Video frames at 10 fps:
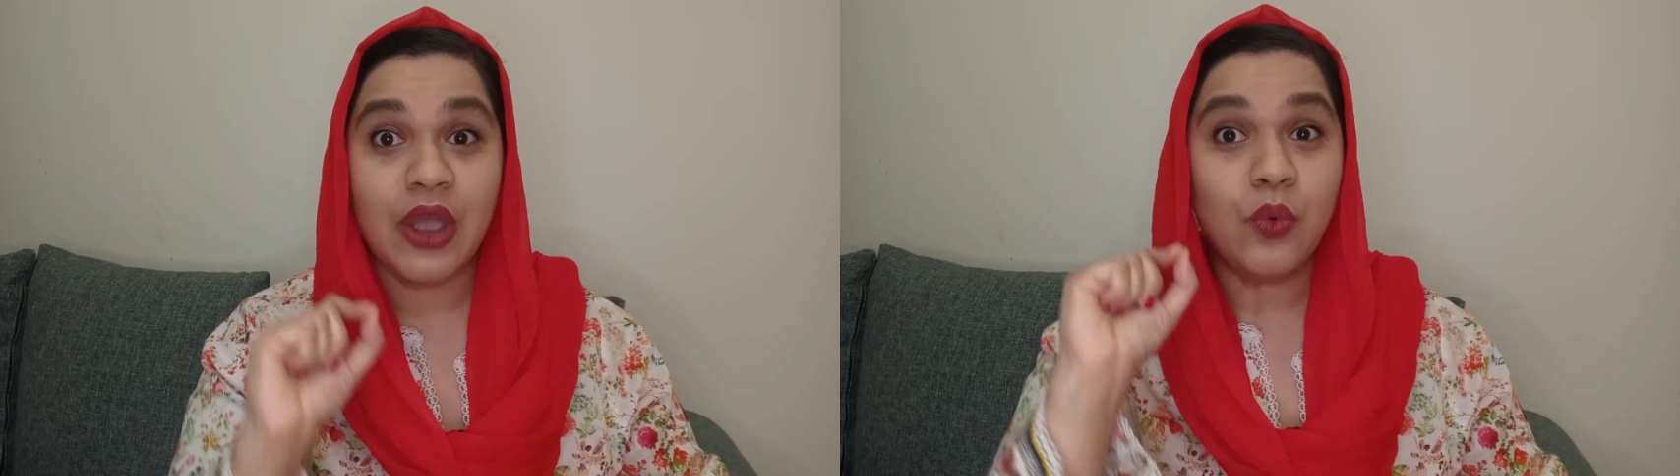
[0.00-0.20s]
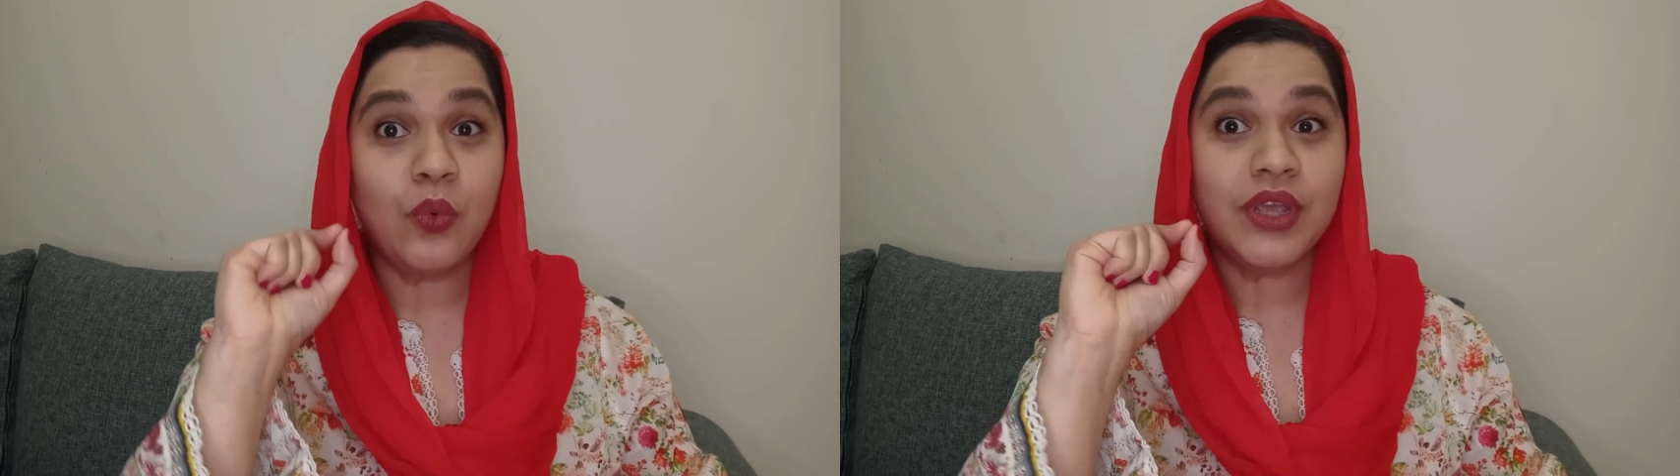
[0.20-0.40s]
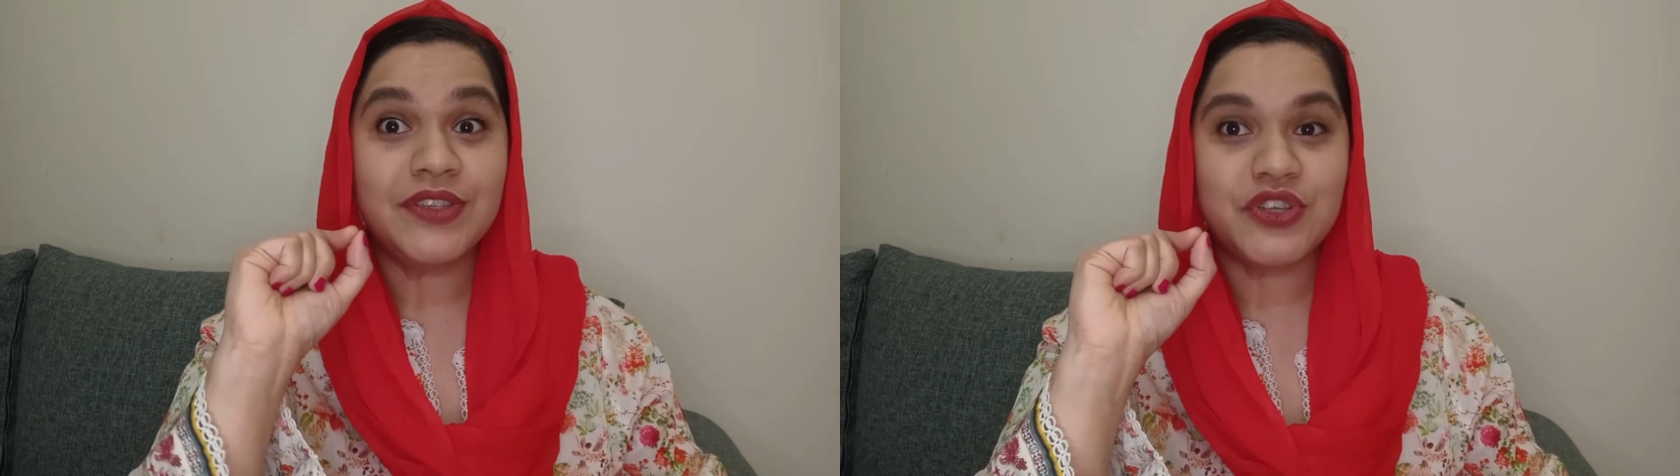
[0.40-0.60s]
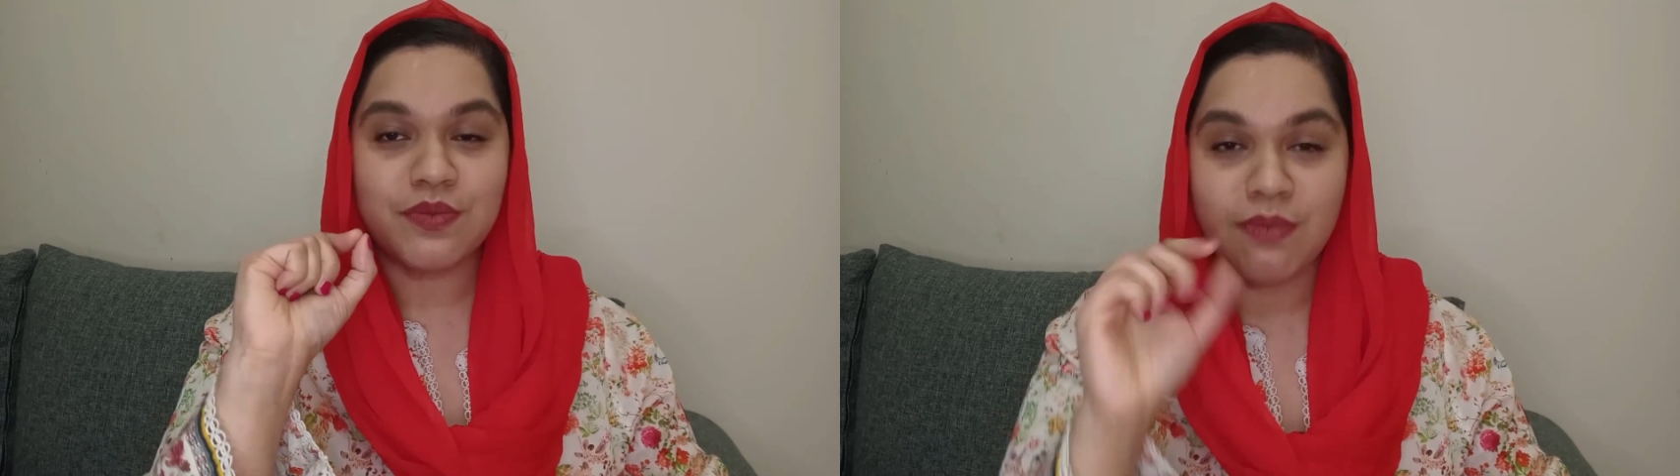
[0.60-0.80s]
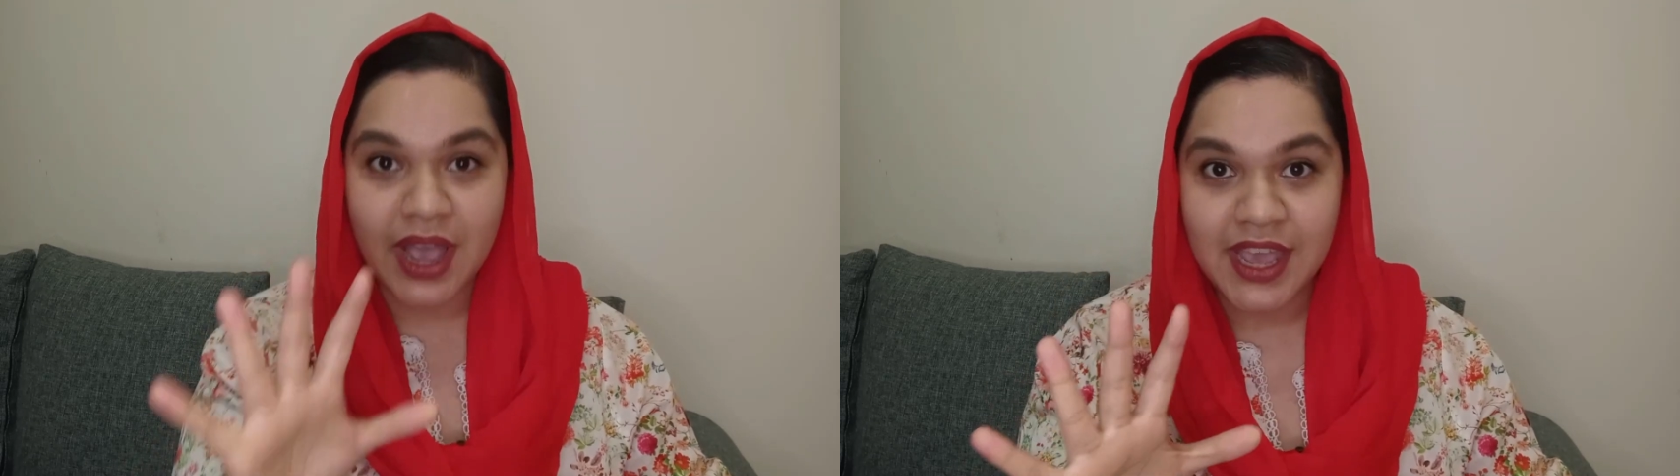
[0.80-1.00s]
which
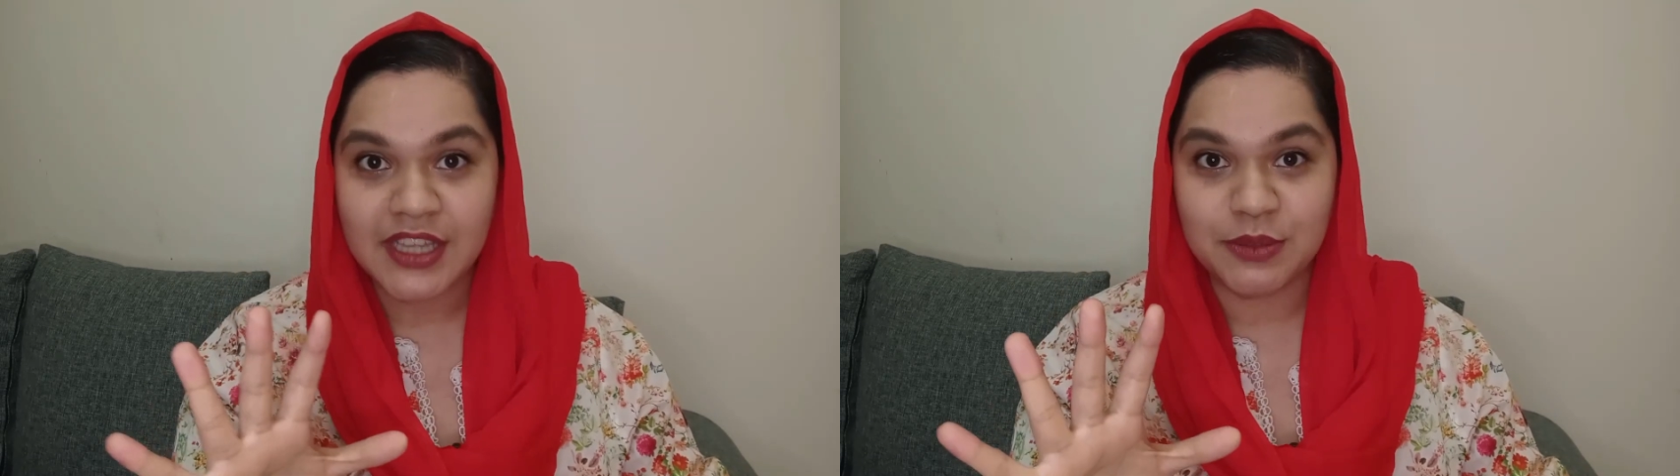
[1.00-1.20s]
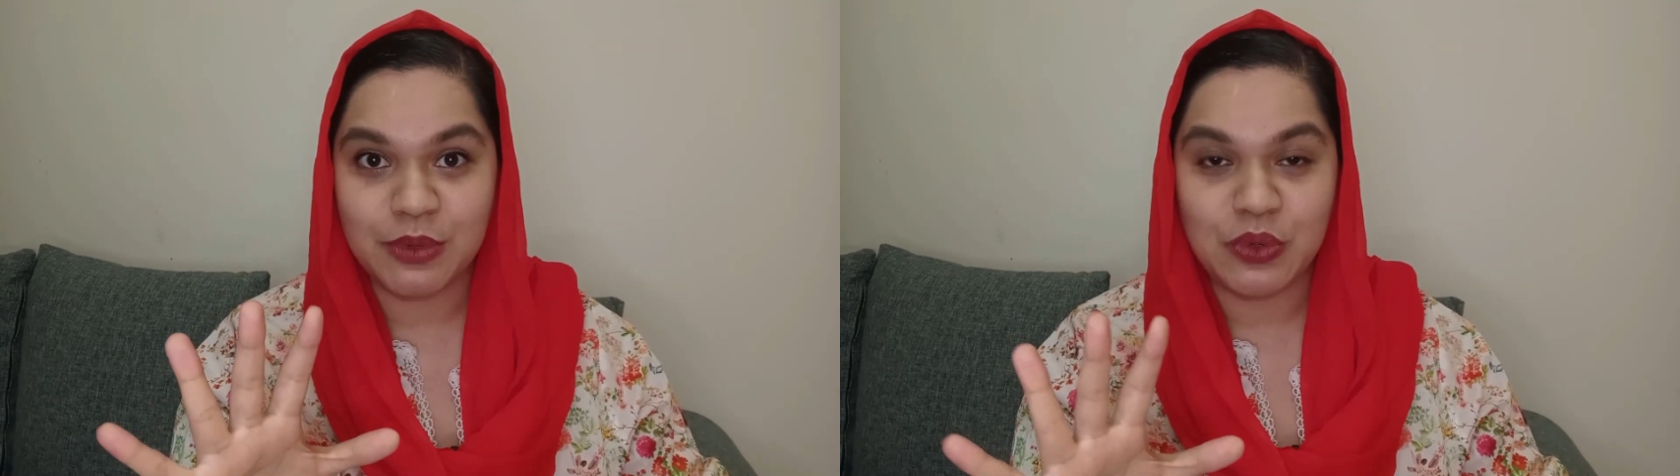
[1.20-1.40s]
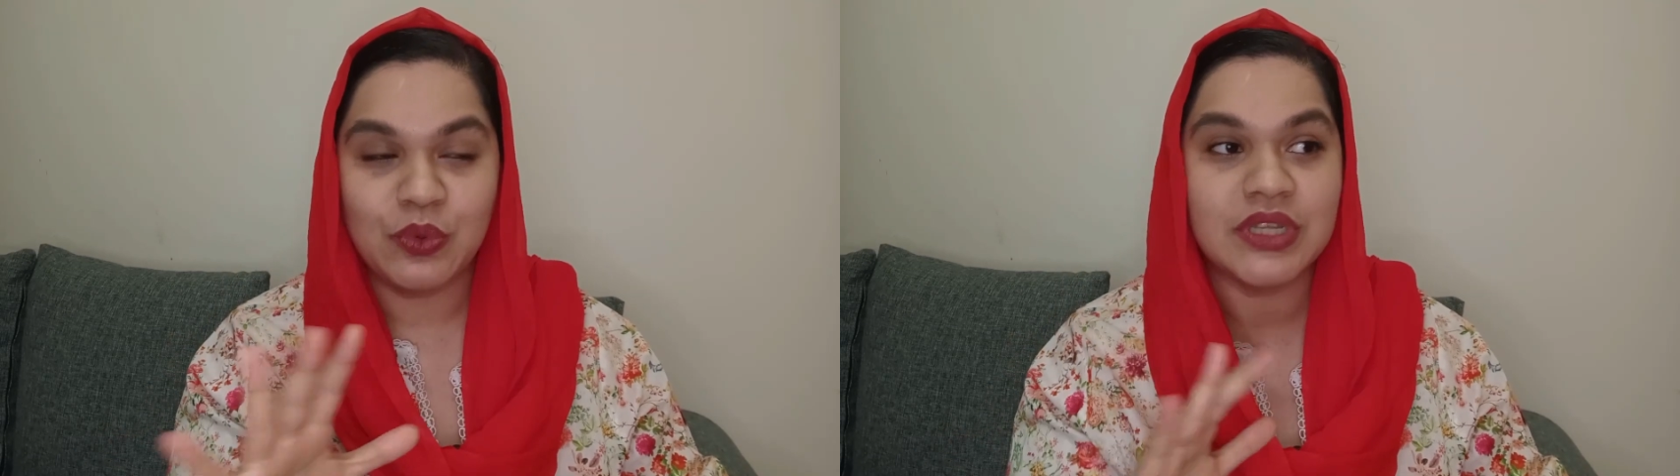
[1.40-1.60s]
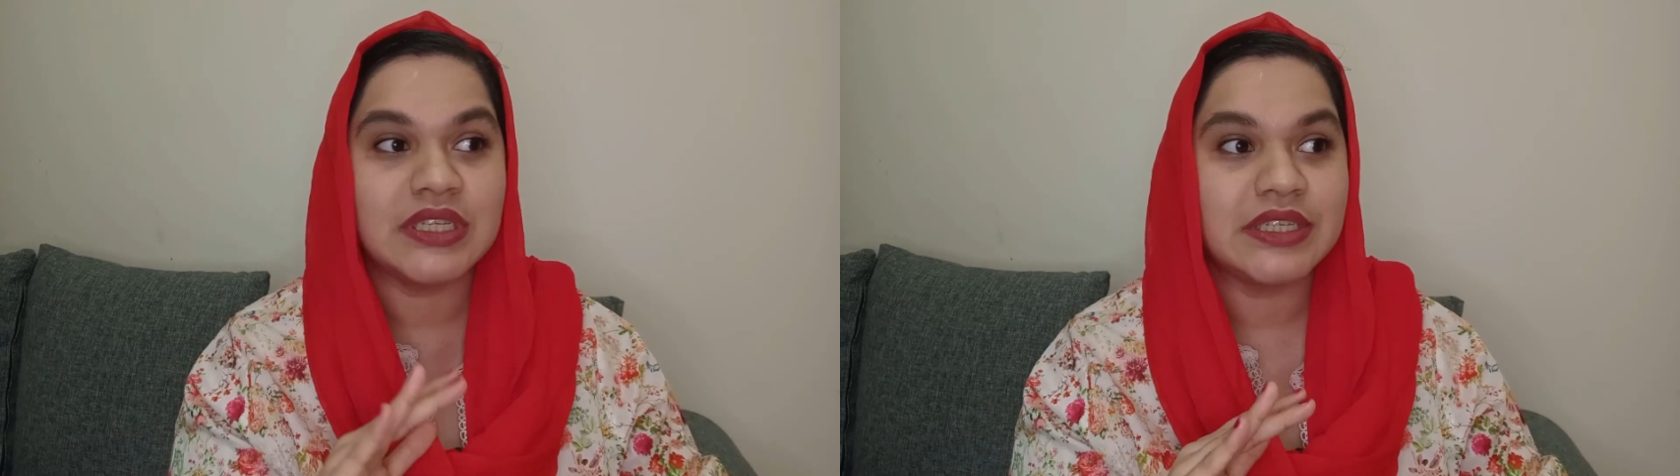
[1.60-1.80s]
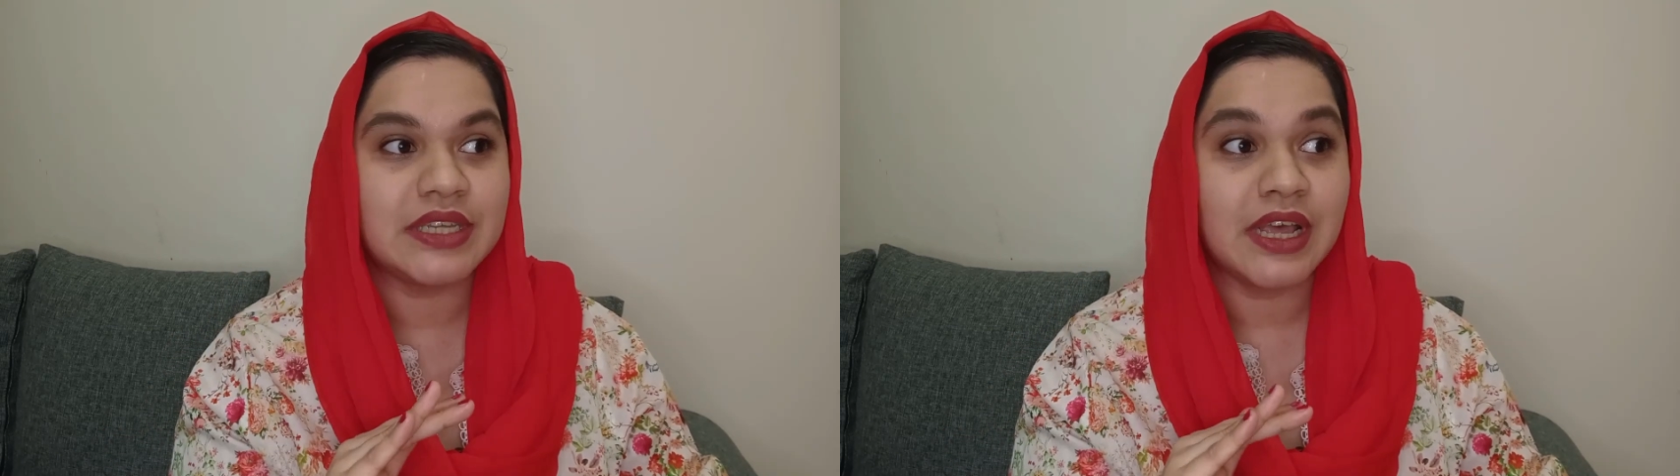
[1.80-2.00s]
my husband
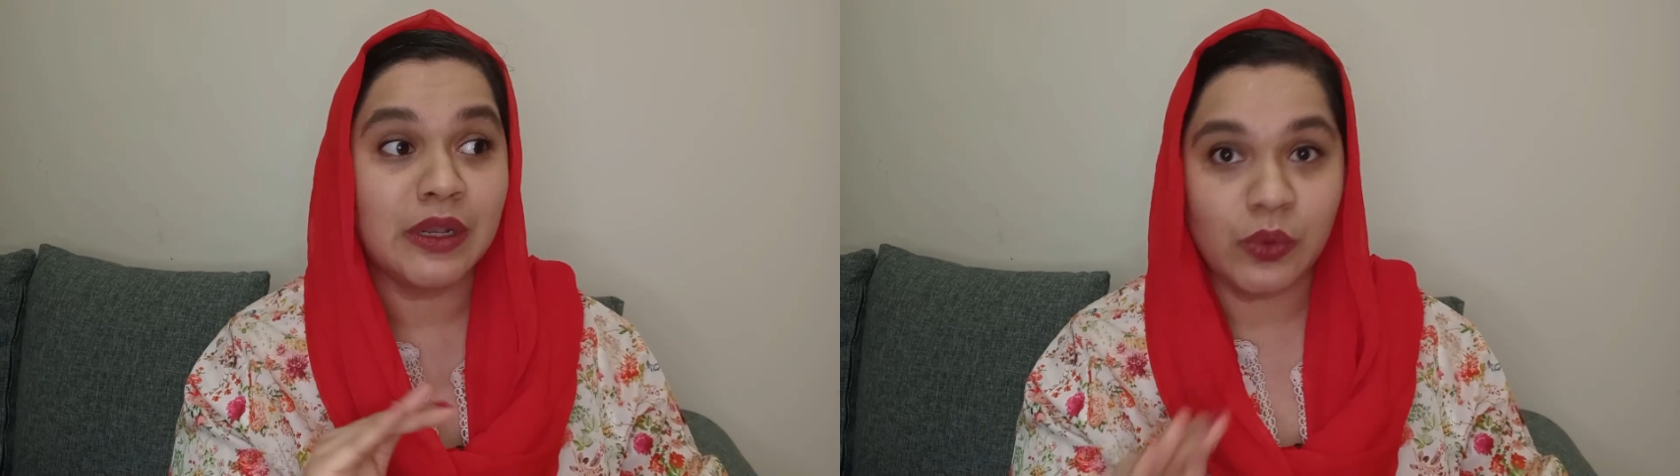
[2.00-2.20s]
was uh,